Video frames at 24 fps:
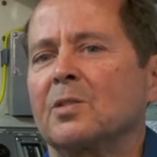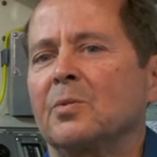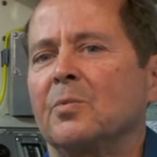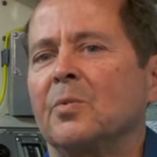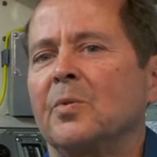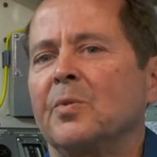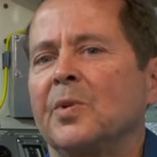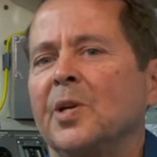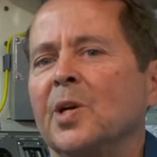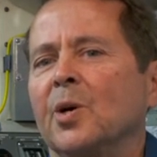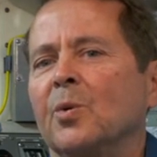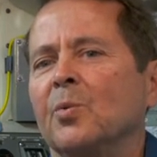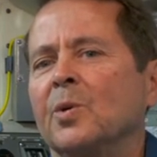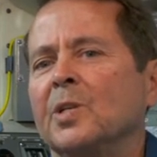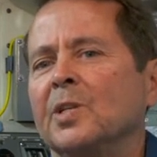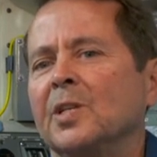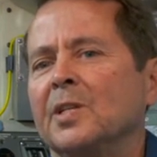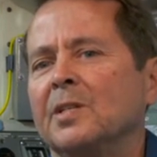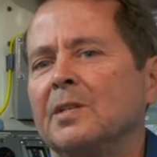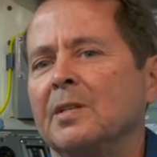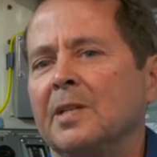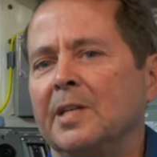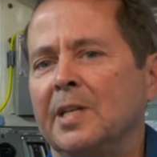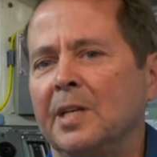So when we go
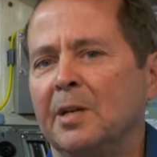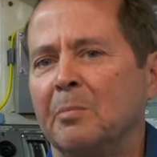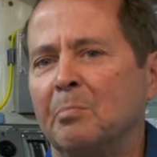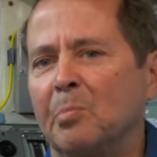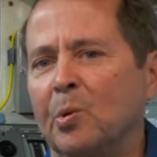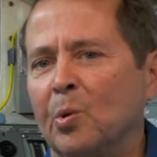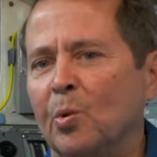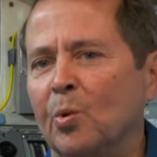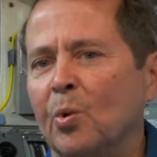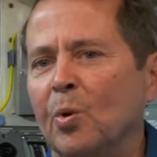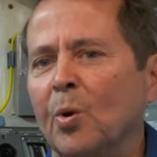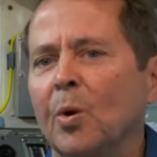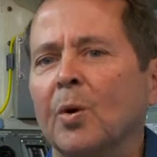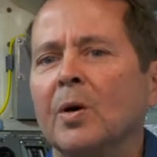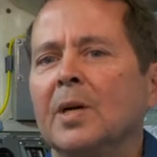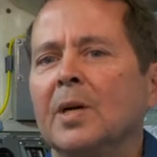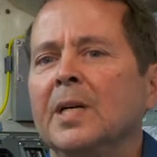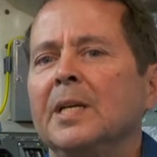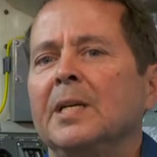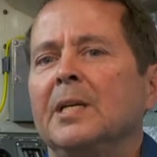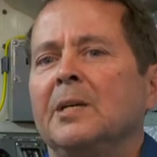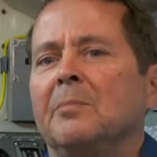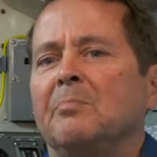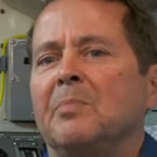in a pool,
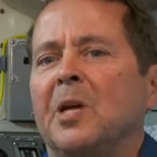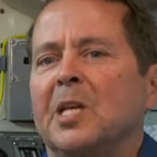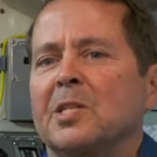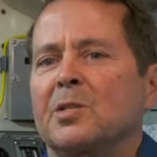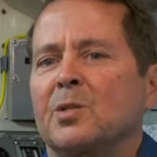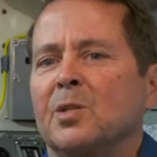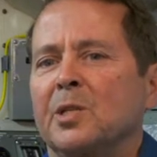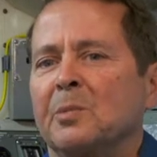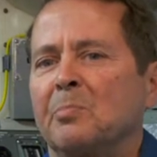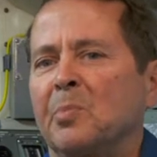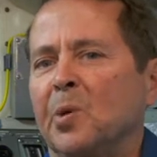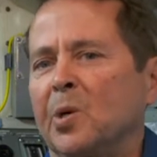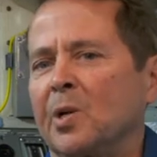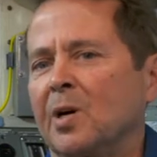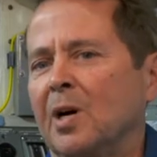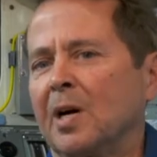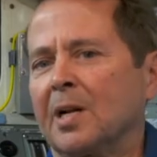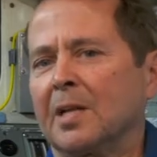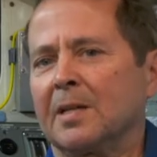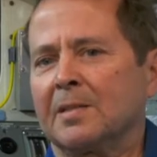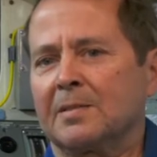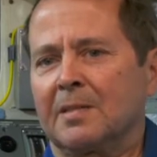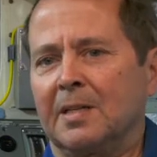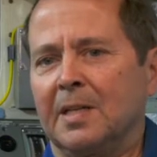basically put
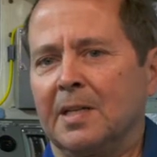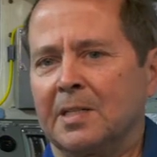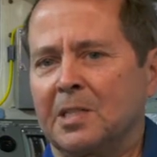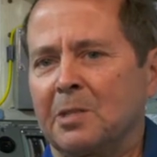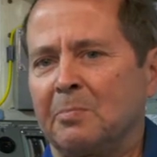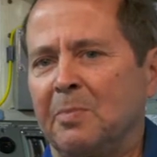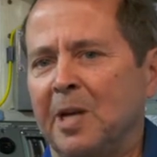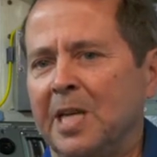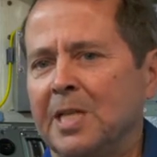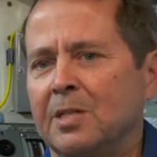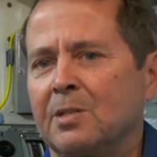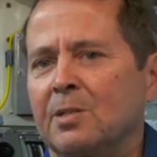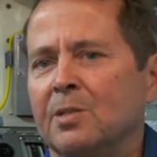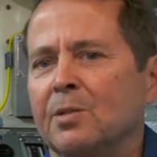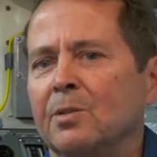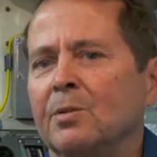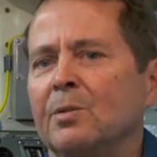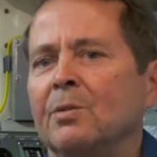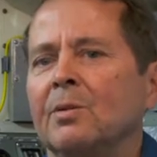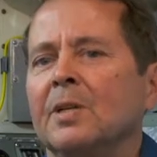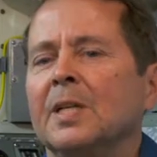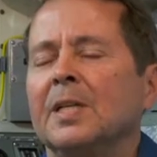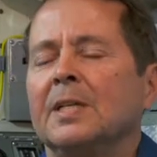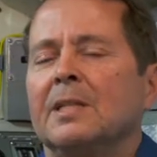on a
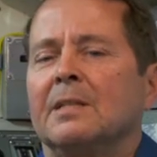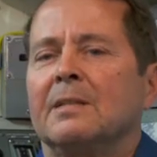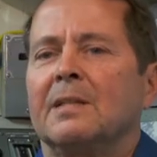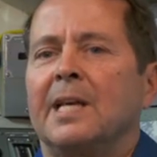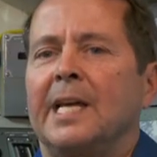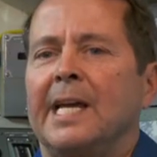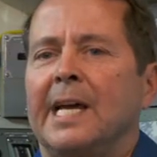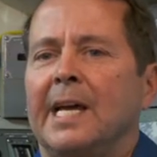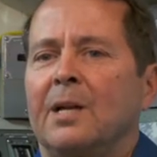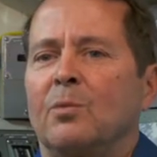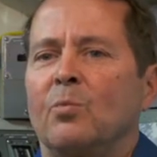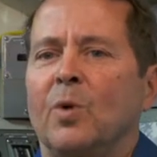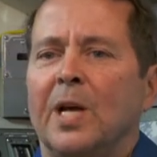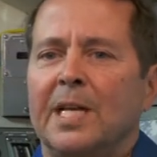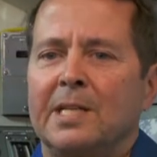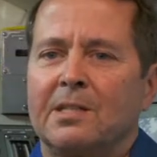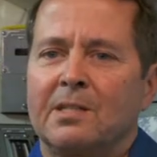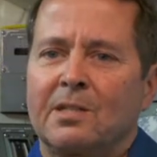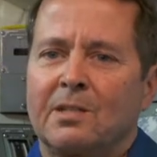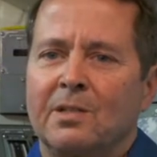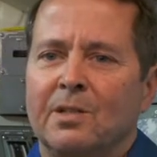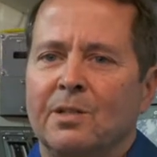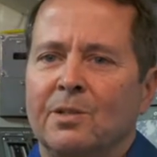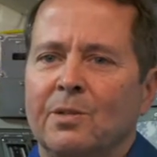spacesuit, they add
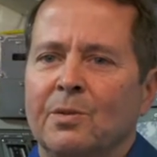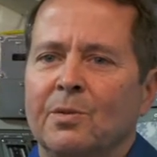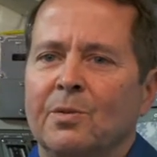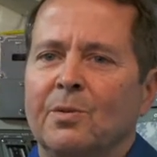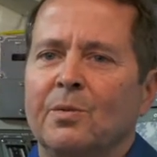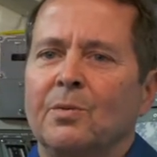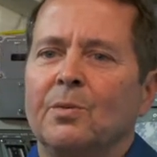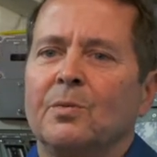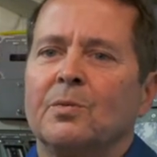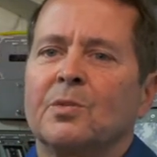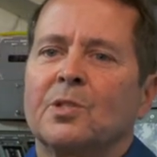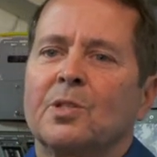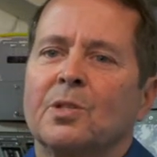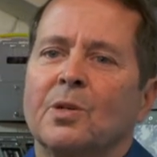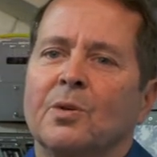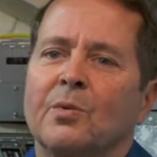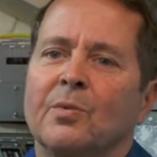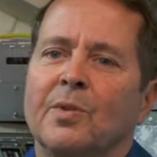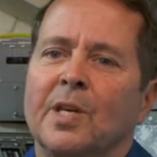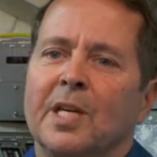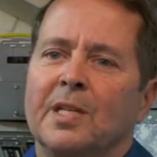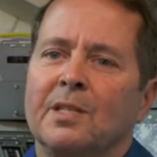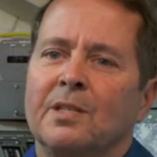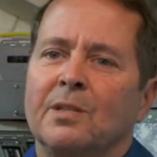weights to you
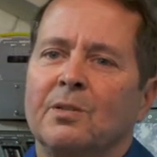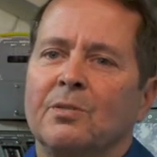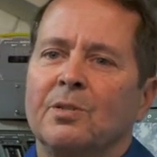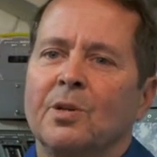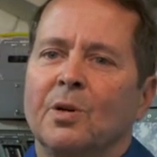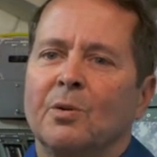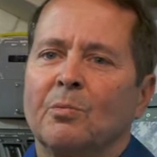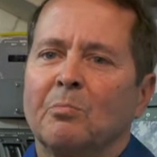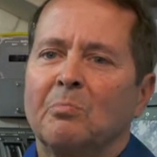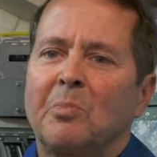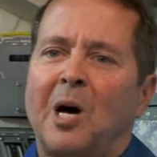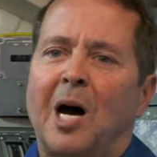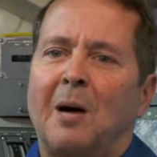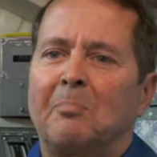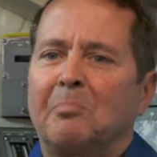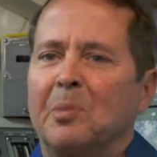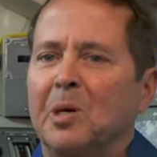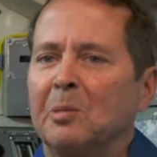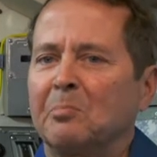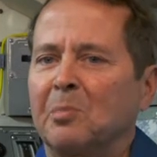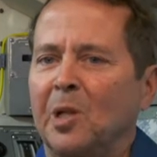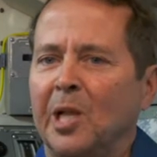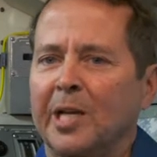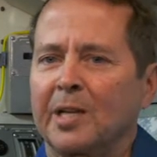so that you don't pop
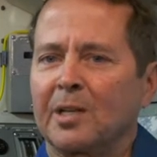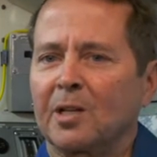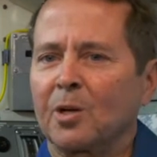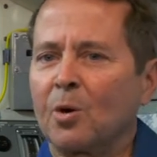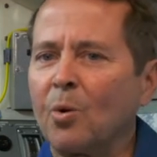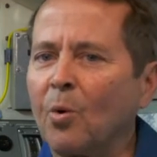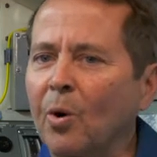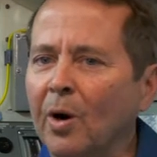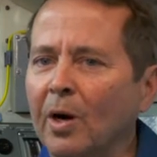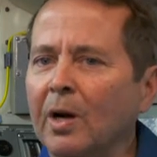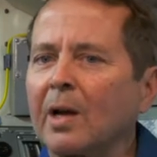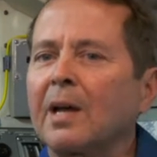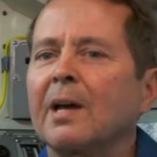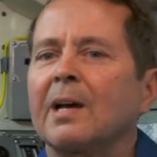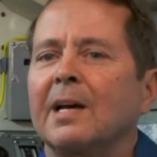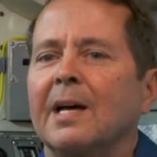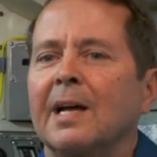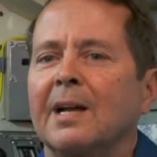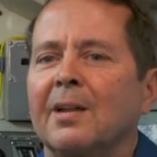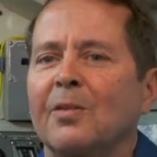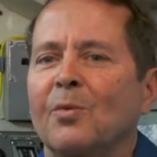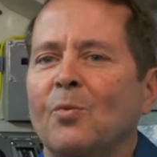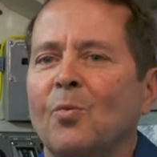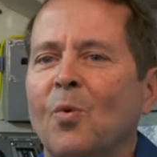up like a cork
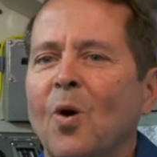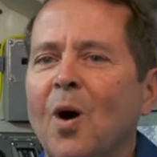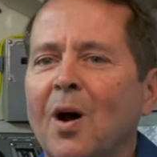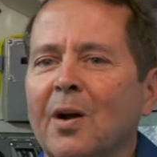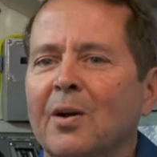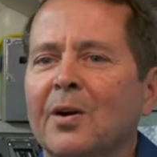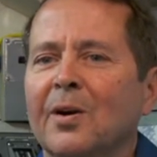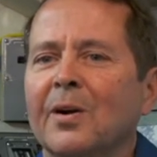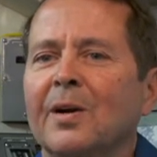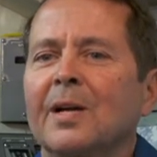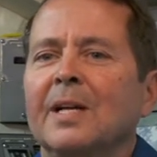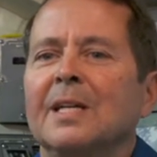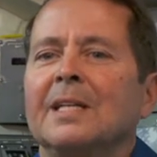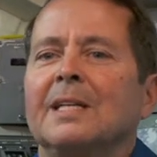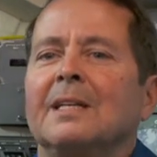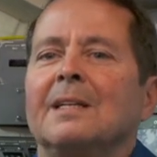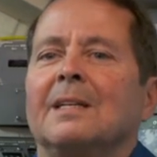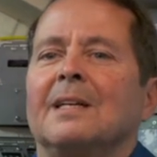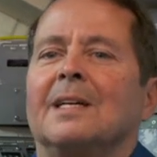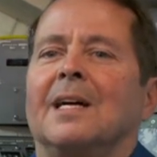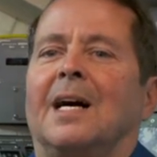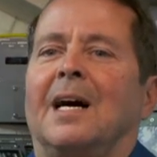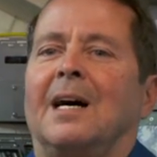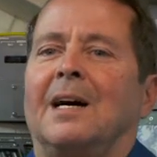out of the water,
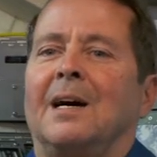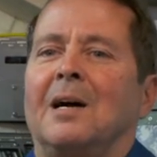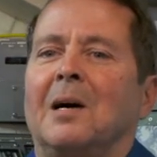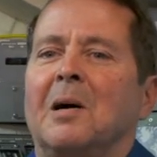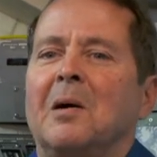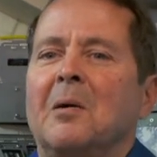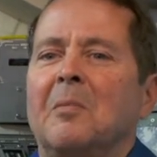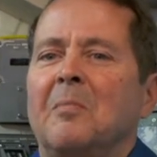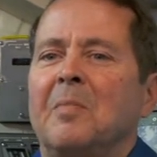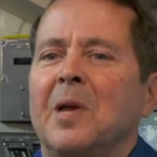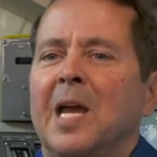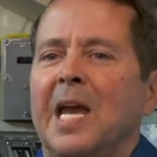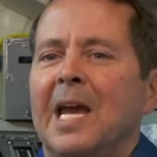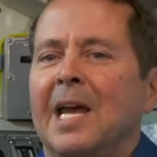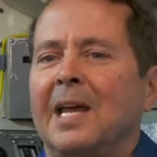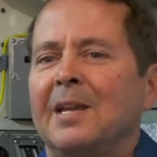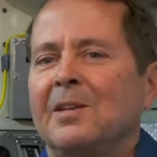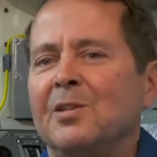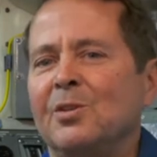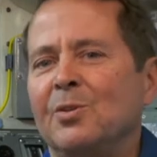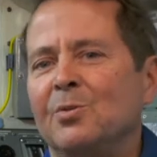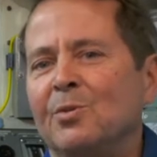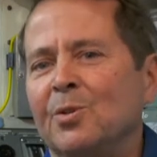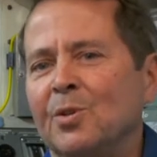
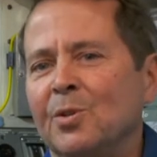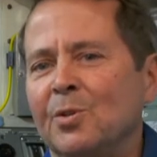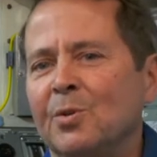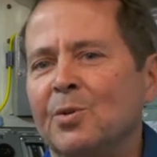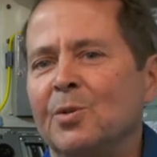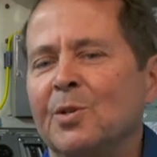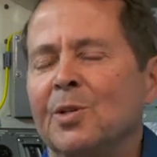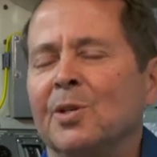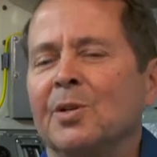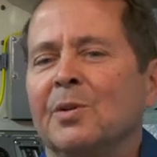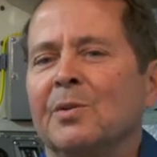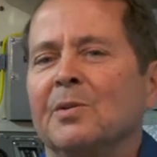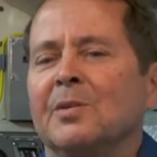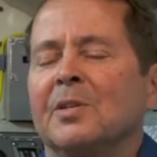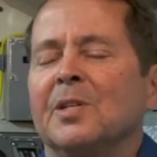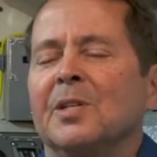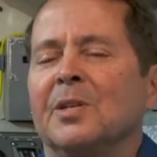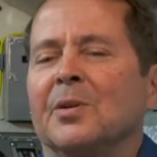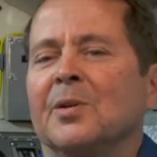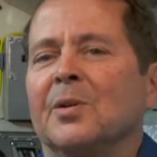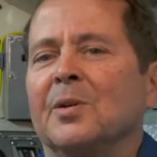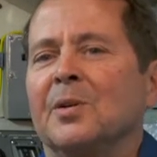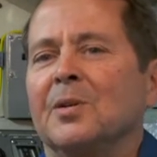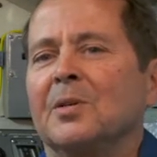and you do
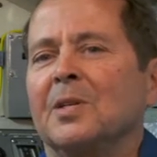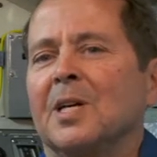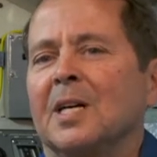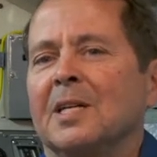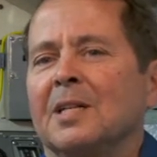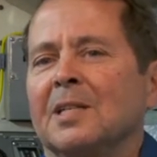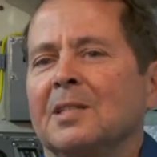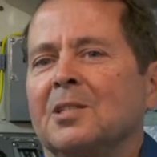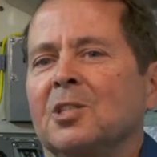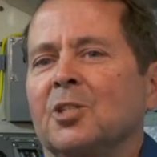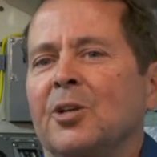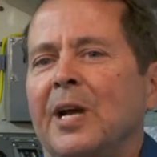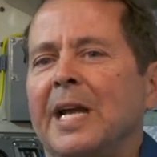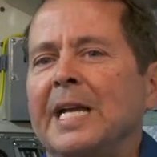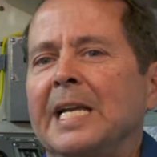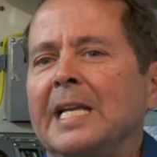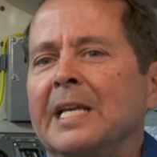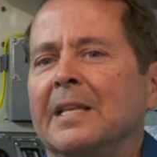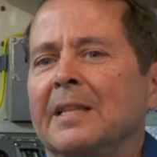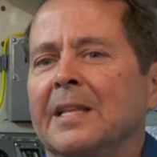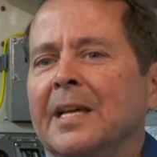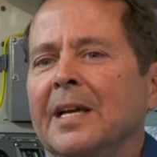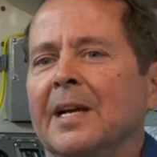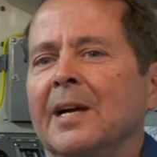your
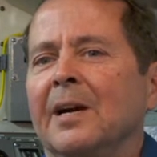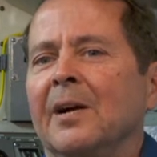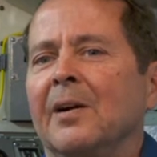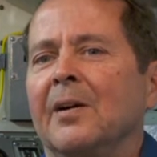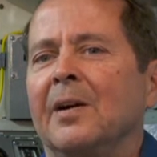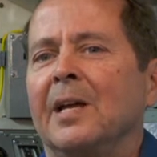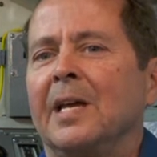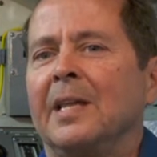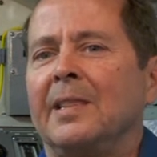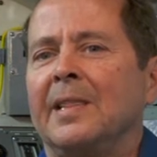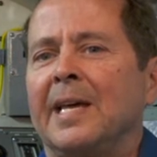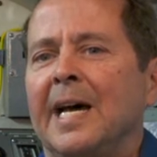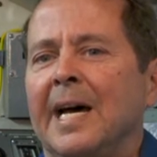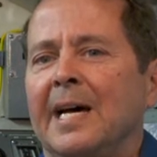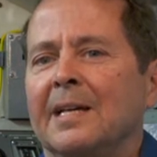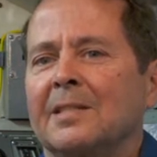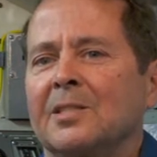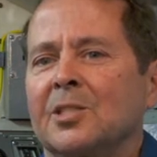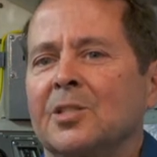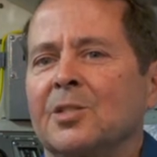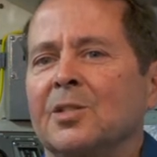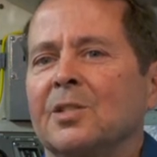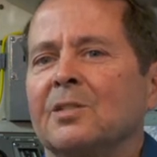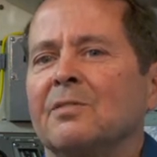training there, and
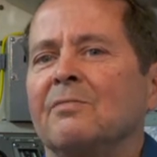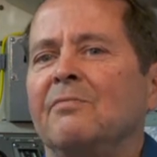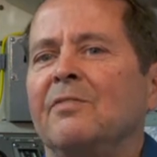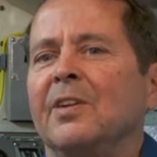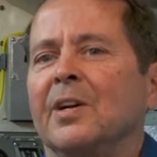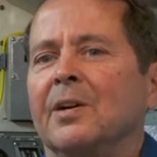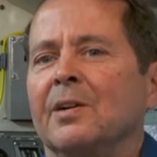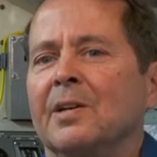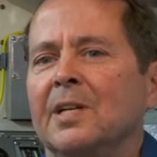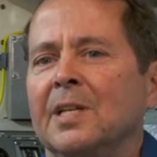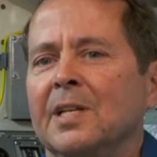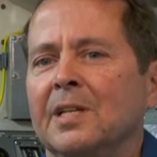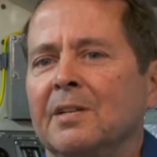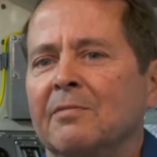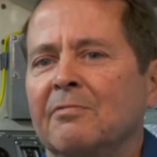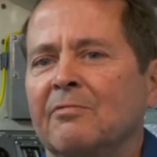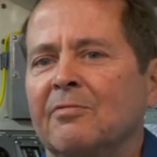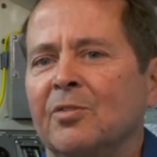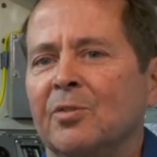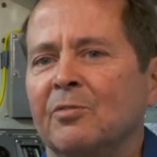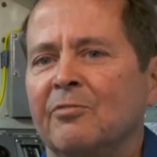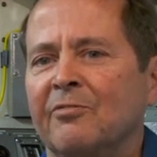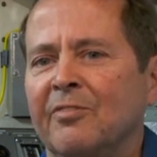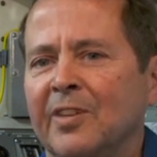that's just very
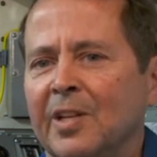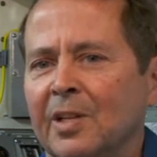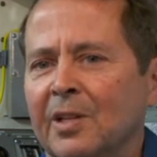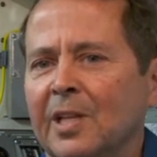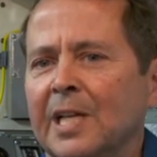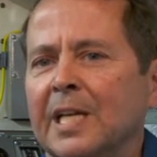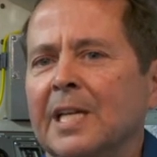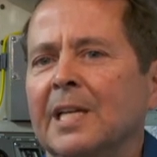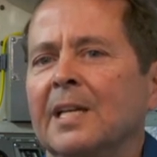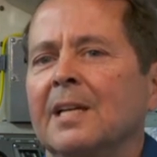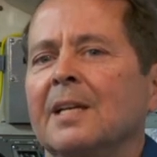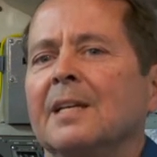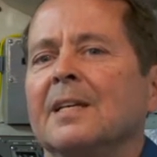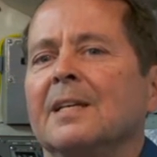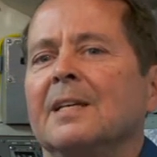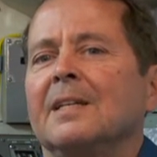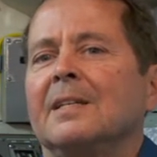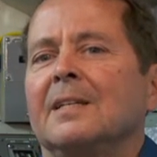fulfilling.